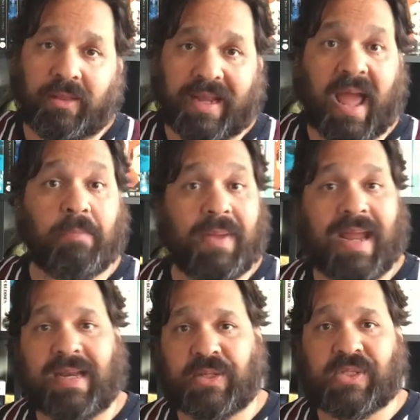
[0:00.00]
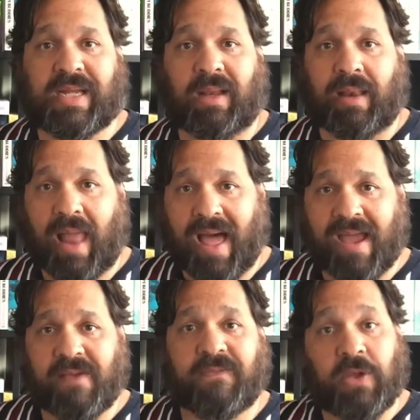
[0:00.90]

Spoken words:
the campaign is still live,